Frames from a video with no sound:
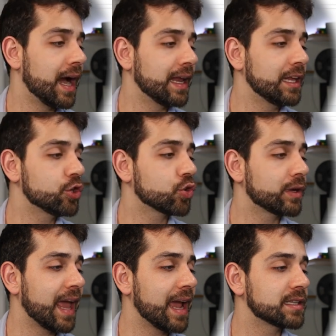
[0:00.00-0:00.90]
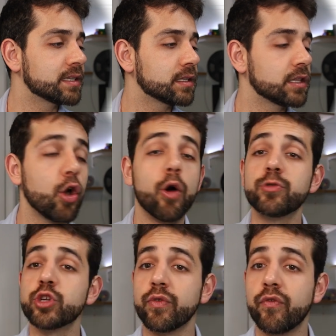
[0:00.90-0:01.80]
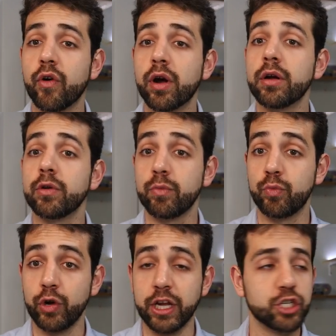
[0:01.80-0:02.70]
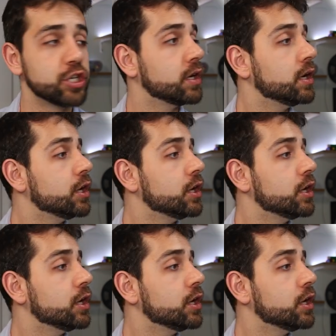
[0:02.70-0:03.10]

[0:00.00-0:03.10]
I need to connect the option for bridge.